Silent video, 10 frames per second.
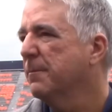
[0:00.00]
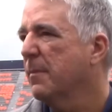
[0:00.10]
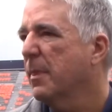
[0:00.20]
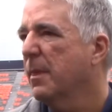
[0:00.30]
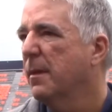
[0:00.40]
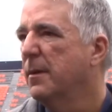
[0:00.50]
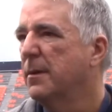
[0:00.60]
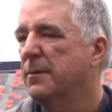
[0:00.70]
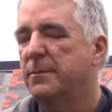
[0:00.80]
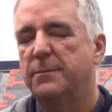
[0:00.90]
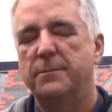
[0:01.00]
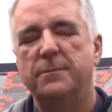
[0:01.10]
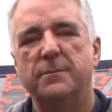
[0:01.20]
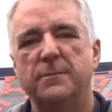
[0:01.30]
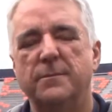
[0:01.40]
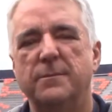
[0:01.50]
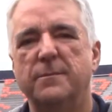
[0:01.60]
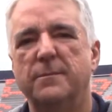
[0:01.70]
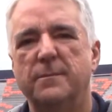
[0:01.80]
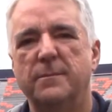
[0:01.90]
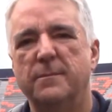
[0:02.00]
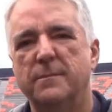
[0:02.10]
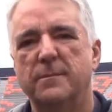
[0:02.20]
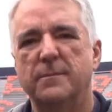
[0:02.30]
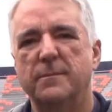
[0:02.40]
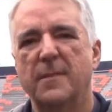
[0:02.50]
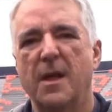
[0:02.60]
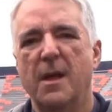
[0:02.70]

This person isn't speaking.